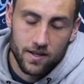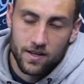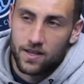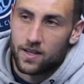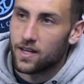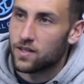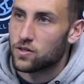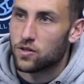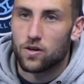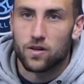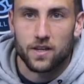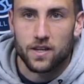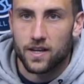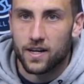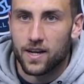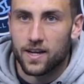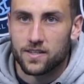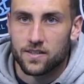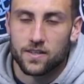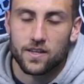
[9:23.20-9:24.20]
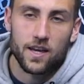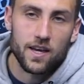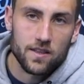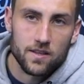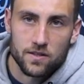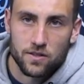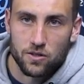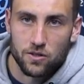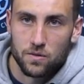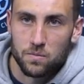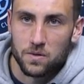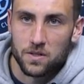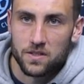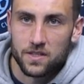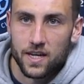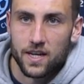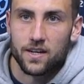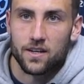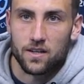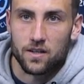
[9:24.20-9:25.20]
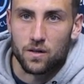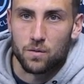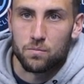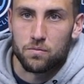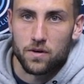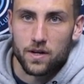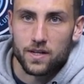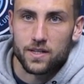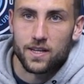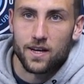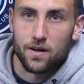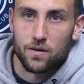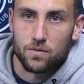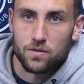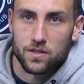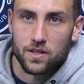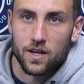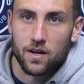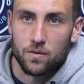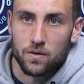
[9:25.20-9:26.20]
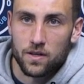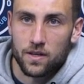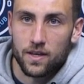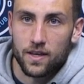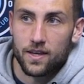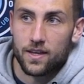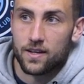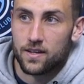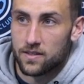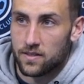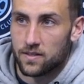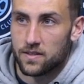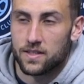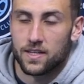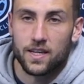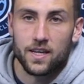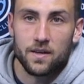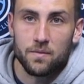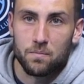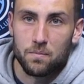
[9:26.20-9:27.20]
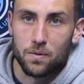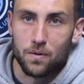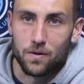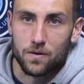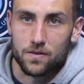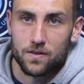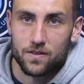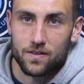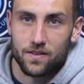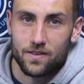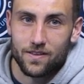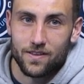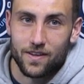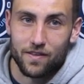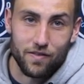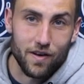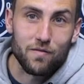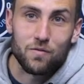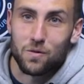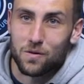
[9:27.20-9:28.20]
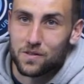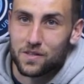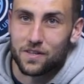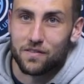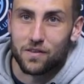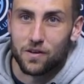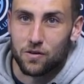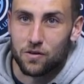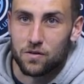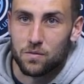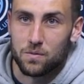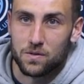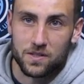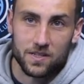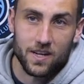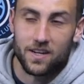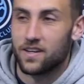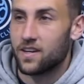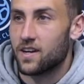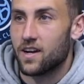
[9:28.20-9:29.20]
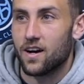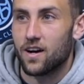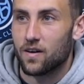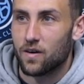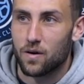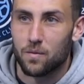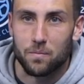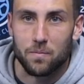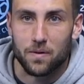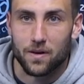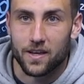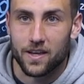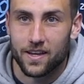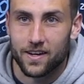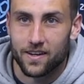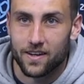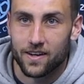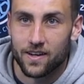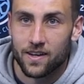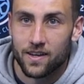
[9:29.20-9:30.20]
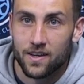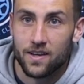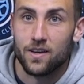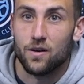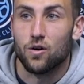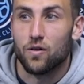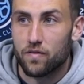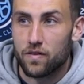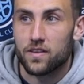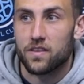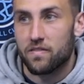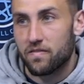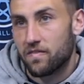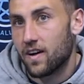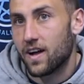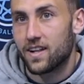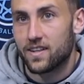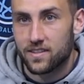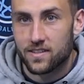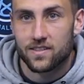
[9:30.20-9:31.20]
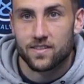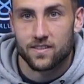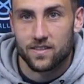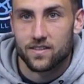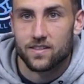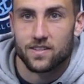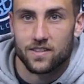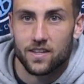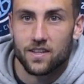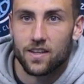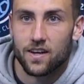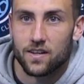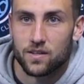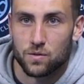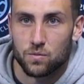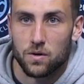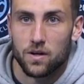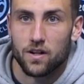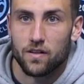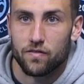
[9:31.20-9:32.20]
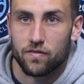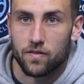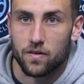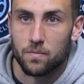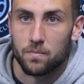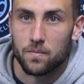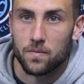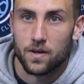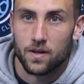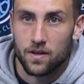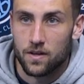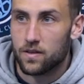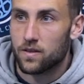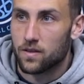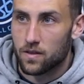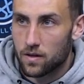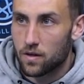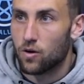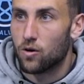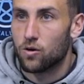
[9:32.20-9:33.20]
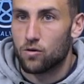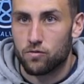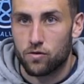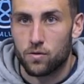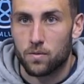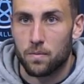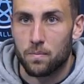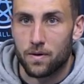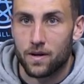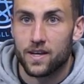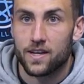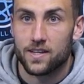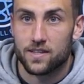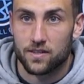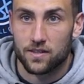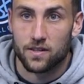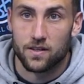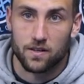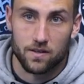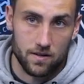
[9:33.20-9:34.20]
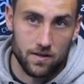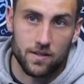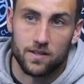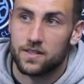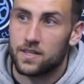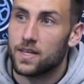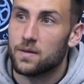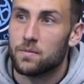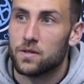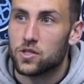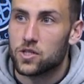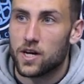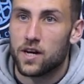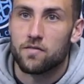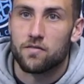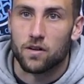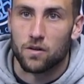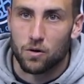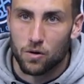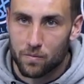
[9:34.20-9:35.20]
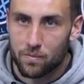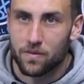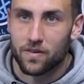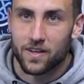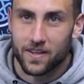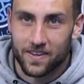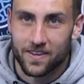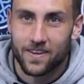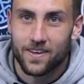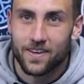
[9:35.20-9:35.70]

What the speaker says: that's all you can ask. Yeah, there's going to be technical breakdowns now and again as a team, but if everyone's giving 100%, you can't complain. And hopefully the fans see that as well from the core group of players and the team in general, hopefully